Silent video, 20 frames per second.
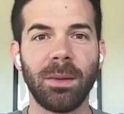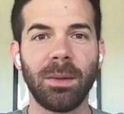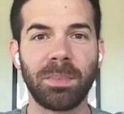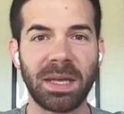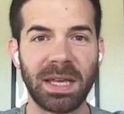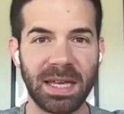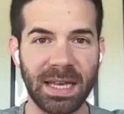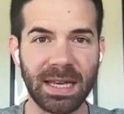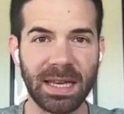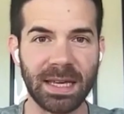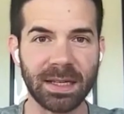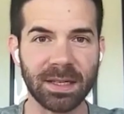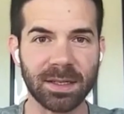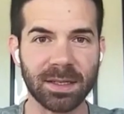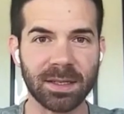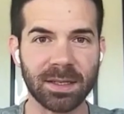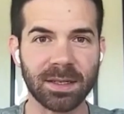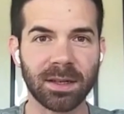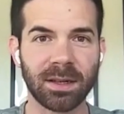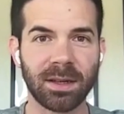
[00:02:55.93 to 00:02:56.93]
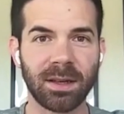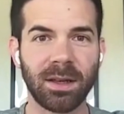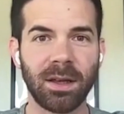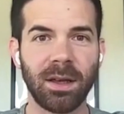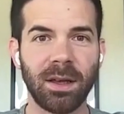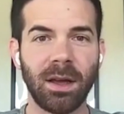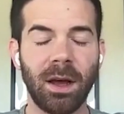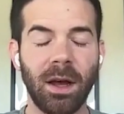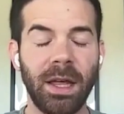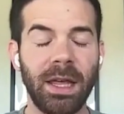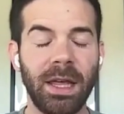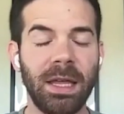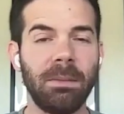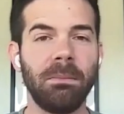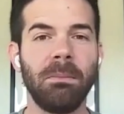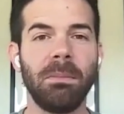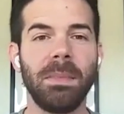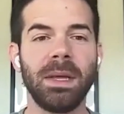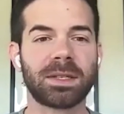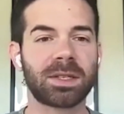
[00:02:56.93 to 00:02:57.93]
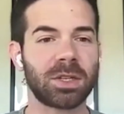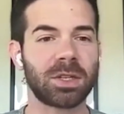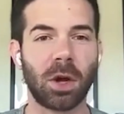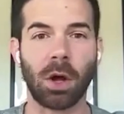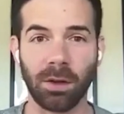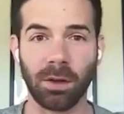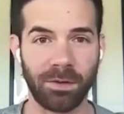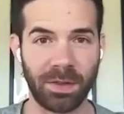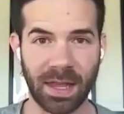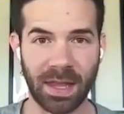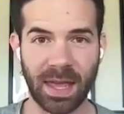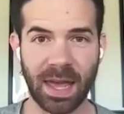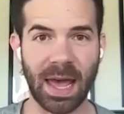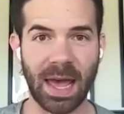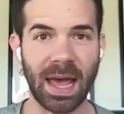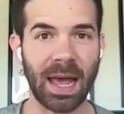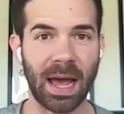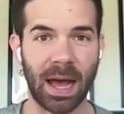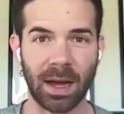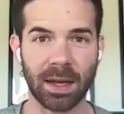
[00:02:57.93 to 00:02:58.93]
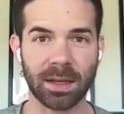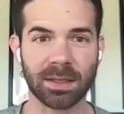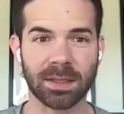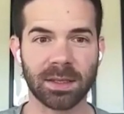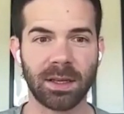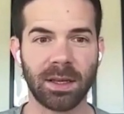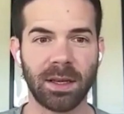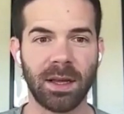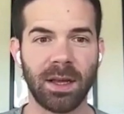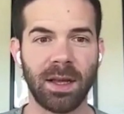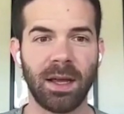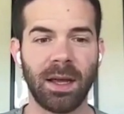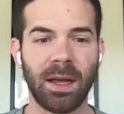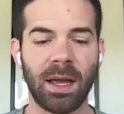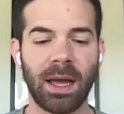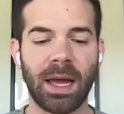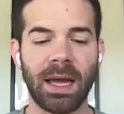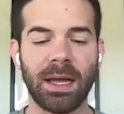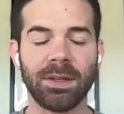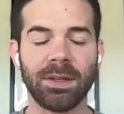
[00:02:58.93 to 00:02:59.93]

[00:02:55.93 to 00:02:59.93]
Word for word: peace amidst all of the chaos. And